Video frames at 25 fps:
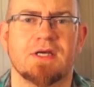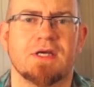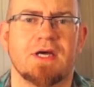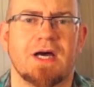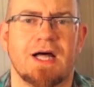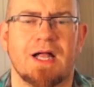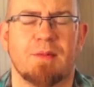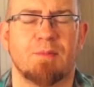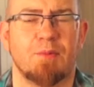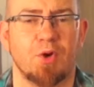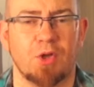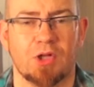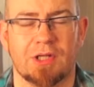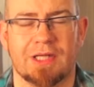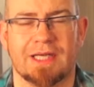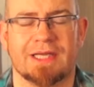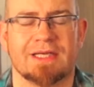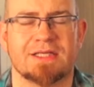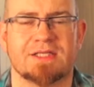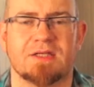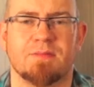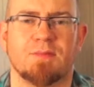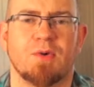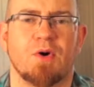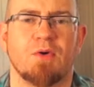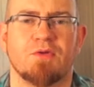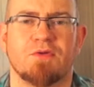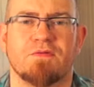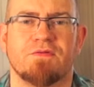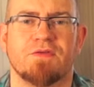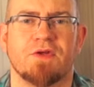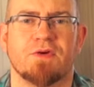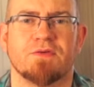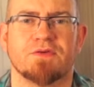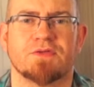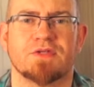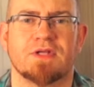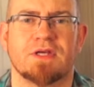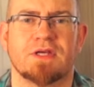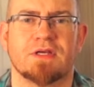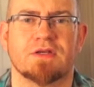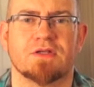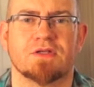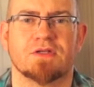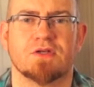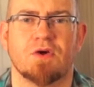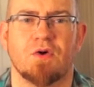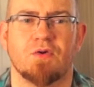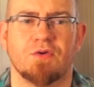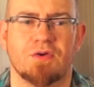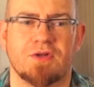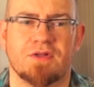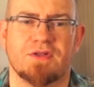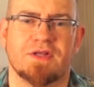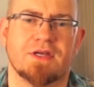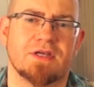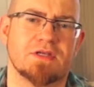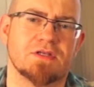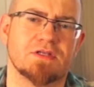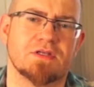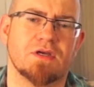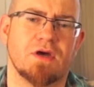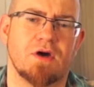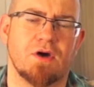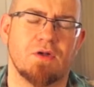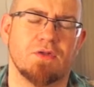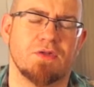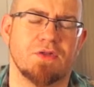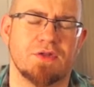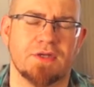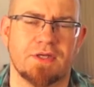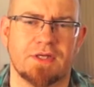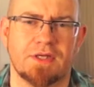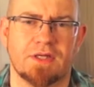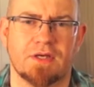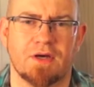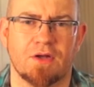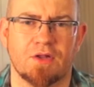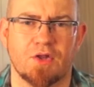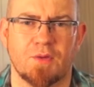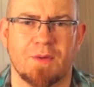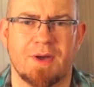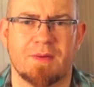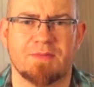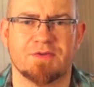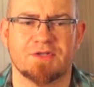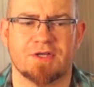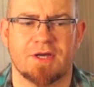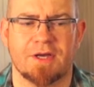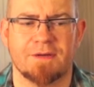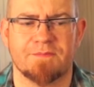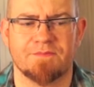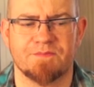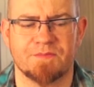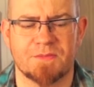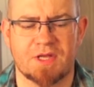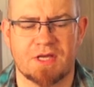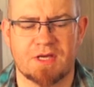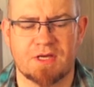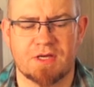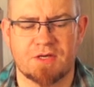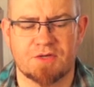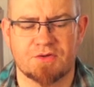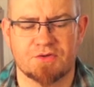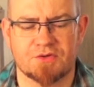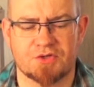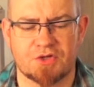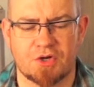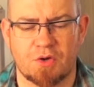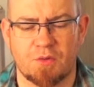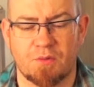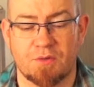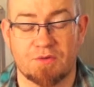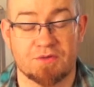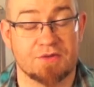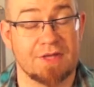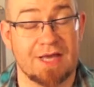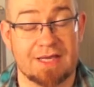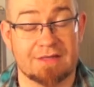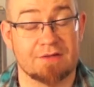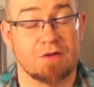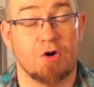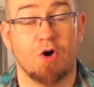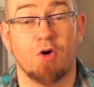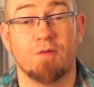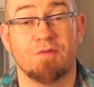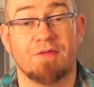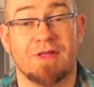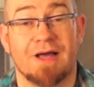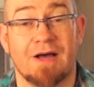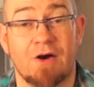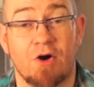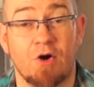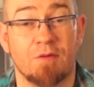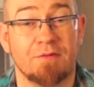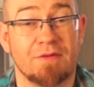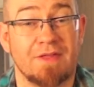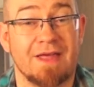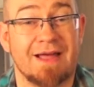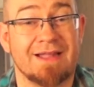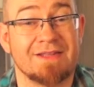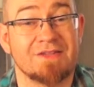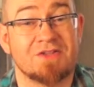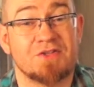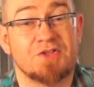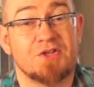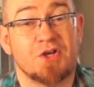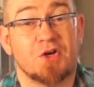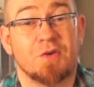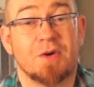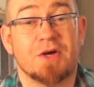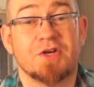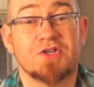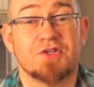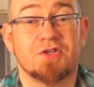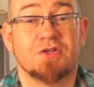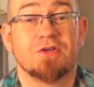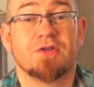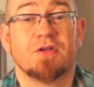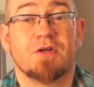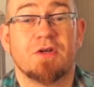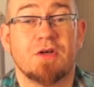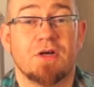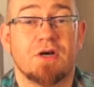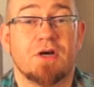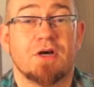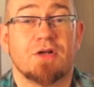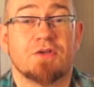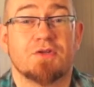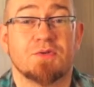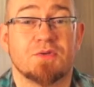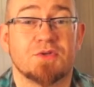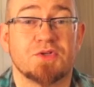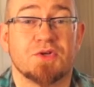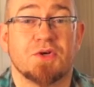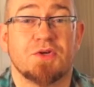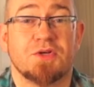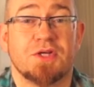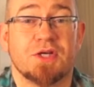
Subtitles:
I'll put links to both of those things under this on the website. So hopefully that answers your question to a certain